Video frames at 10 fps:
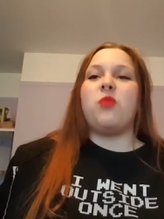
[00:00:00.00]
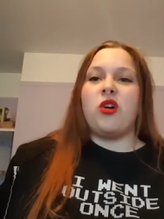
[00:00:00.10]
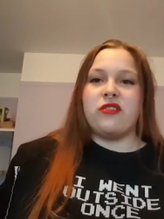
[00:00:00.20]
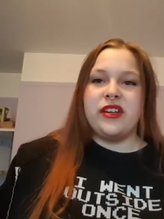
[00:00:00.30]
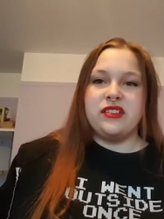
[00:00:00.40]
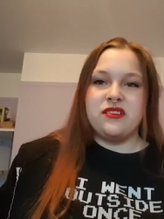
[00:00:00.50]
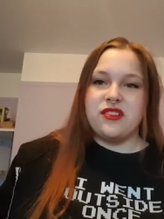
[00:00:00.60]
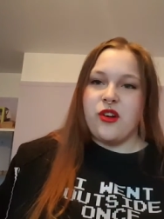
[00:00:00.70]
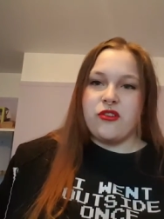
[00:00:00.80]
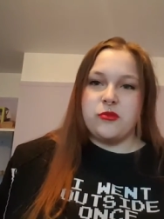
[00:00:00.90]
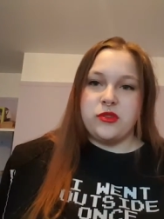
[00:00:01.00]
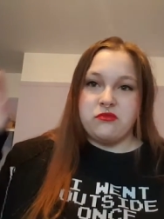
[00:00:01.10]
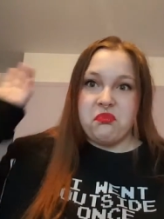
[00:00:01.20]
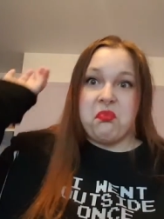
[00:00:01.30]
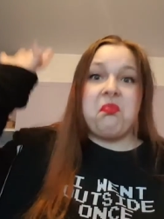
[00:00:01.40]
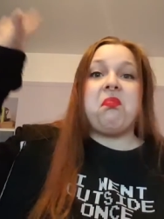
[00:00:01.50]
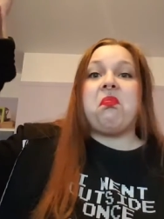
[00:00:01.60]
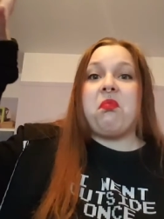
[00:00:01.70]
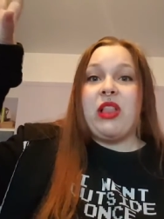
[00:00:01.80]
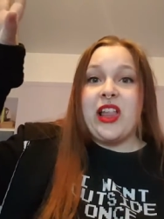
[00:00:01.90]
orange and horrible.
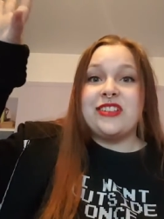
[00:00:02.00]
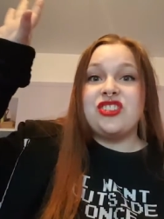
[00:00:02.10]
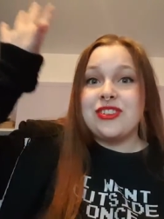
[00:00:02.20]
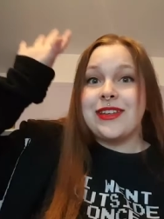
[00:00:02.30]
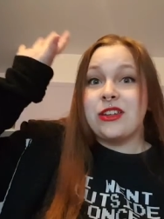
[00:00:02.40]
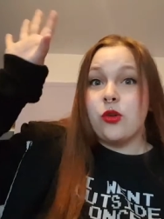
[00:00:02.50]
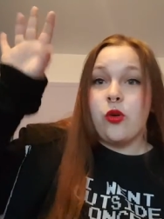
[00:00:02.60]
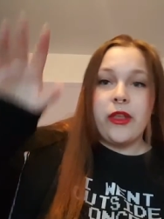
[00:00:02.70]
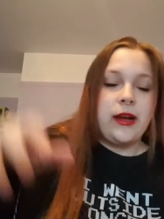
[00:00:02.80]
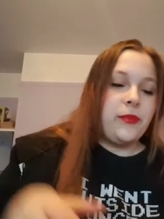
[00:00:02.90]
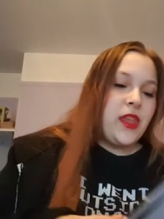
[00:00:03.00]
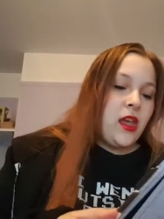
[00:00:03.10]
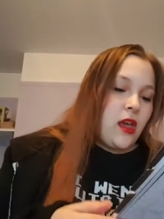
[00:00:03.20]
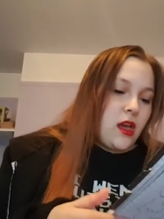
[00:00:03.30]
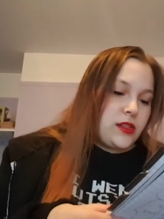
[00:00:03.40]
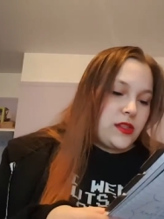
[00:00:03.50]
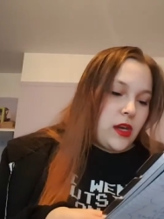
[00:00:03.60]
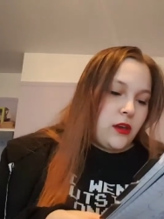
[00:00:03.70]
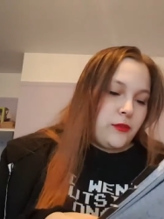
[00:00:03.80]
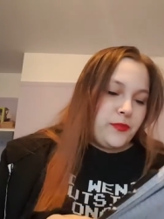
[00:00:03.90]
Let's just ignore that.
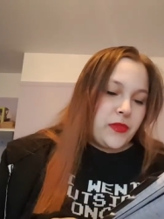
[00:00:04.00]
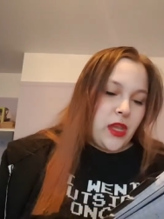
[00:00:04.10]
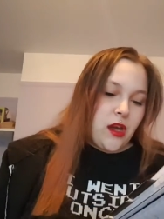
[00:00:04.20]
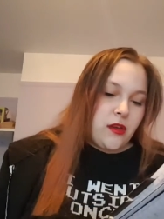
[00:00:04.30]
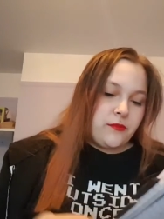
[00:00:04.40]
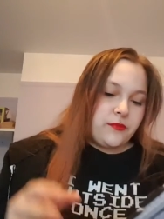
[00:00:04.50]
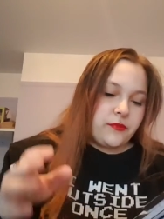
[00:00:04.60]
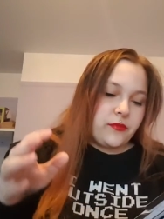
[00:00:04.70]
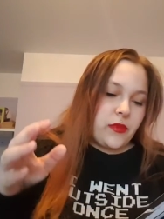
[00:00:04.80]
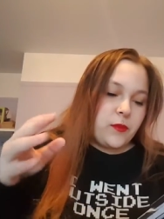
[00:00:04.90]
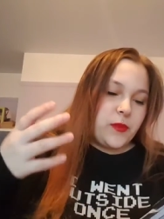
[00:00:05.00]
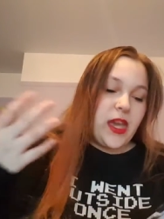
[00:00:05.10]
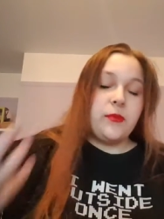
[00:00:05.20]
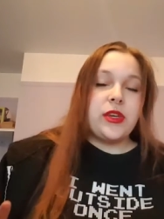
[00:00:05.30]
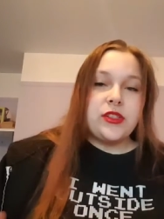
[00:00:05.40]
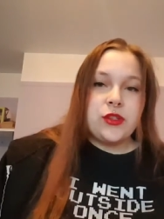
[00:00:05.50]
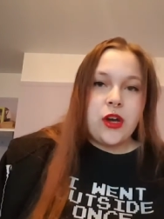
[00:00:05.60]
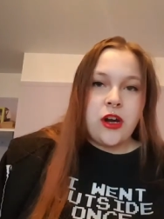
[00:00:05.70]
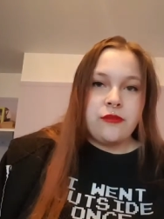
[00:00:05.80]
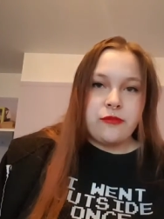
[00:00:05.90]
So, yeah, because you
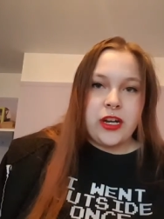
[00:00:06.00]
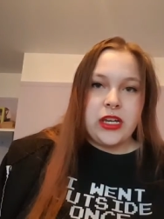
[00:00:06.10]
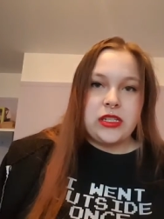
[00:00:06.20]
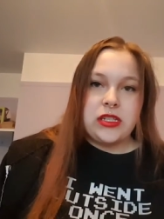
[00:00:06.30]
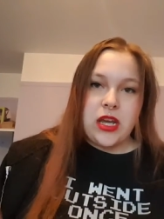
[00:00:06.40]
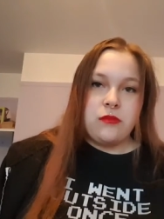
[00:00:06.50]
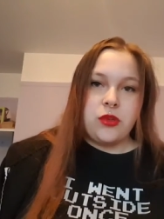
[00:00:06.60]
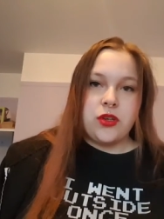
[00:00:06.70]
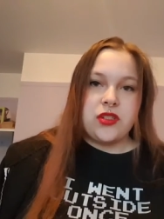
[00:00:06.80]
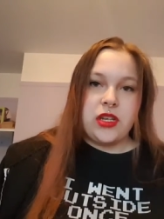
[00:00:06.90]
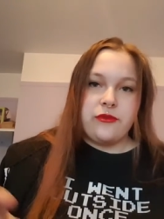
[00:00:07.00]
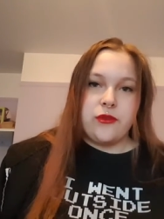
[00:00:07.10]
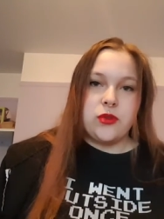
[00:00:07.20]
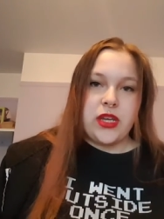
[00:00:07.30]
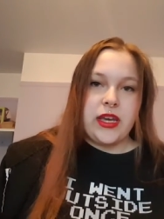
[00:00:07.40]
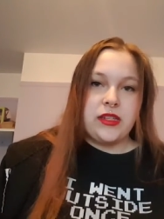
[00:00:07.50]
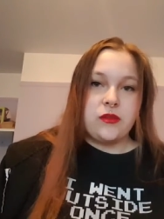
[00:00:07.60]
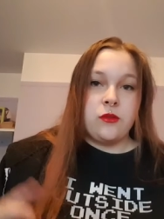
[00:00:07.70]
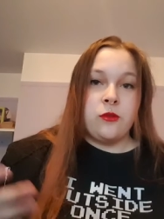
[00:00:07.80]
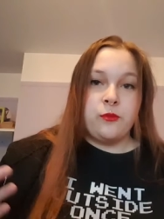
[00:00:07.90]
can't read 10 books in 4 days,
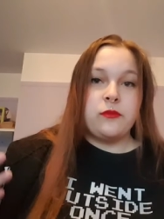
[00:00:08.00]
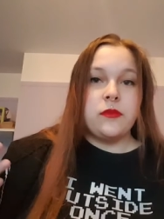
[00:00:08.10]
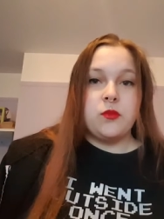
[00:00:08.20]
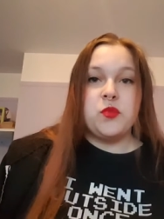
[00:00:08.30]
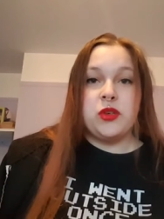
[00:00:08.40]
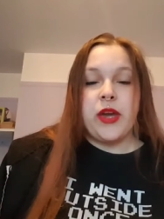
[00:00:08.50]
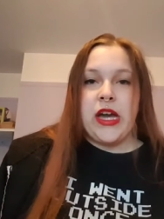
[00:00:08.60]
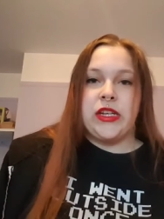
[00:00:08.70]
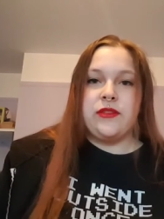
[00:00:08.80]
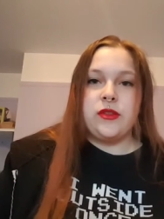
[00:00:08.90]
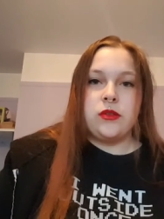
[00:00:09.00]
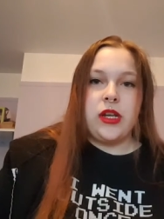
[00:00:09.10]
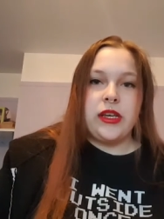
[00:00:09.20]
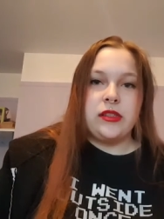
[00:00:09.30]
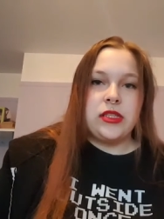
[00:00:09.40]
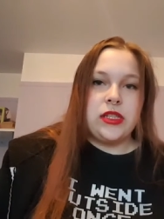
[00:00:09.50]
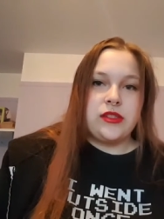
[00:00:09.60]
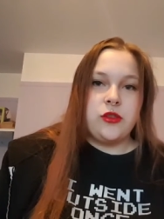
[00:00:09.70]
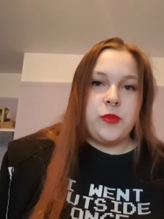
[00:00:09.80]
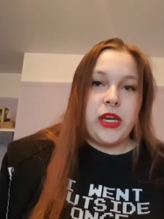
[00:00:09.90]
or you can if you're like a
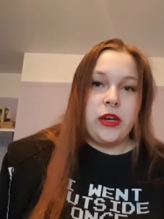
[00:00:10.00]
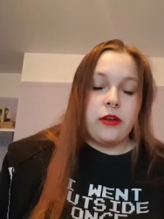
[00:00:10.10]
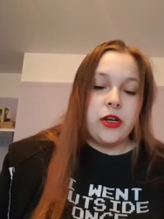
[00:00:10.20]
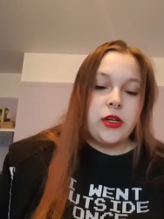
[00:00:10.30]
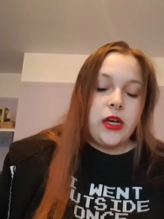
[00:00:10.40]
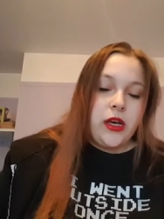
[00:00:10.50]
superhero,